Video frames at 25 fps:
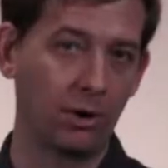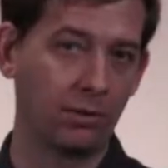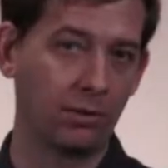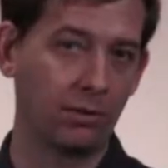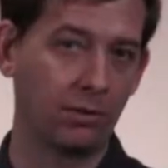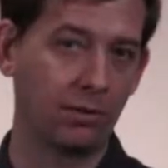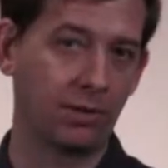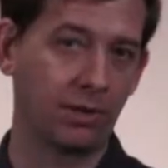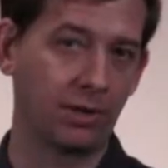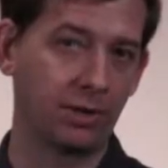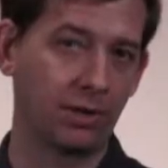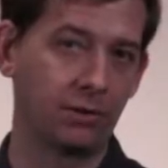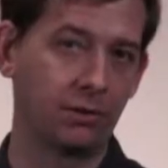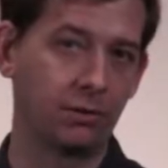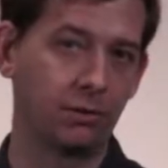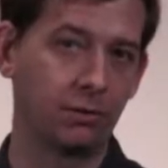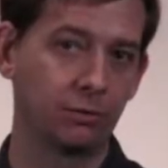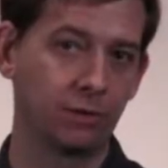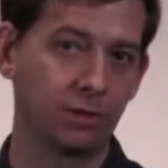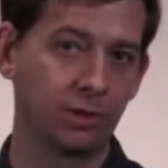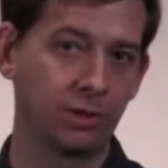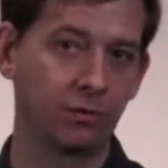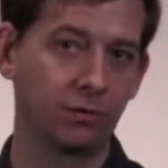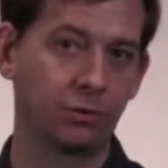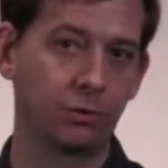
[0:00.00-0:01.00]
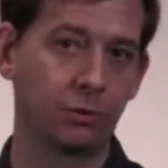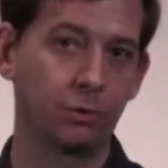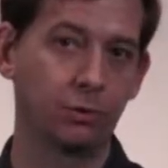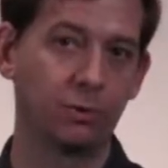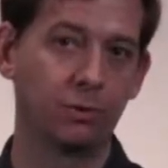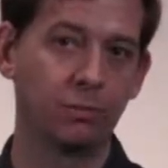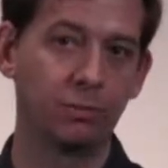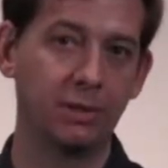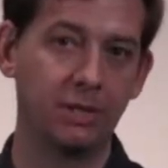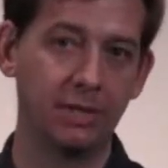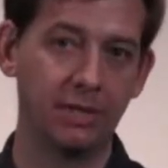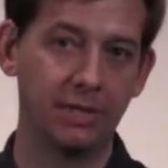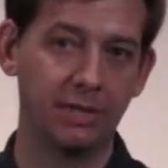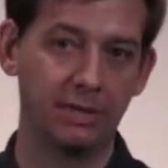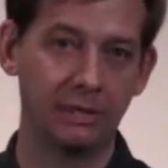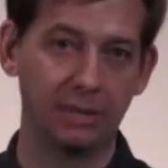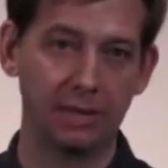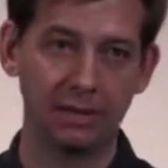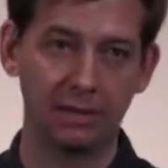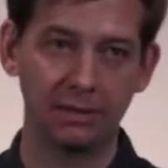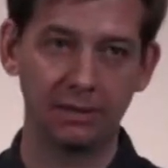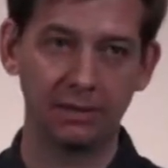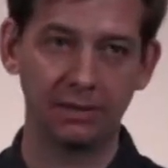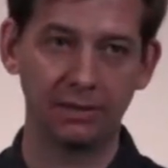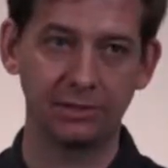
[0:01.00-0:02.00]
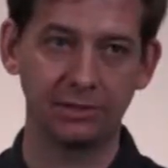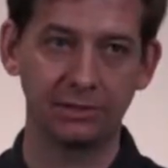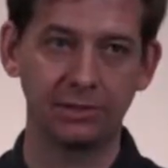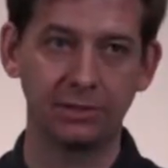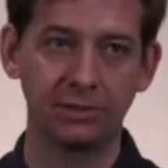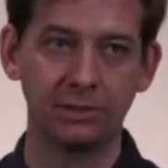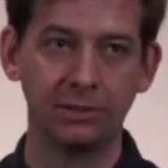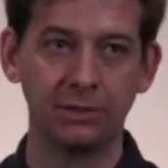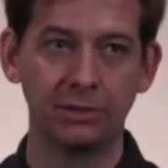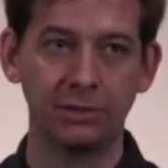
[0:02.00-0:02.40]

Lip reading: the thing you're looking for would be in that list.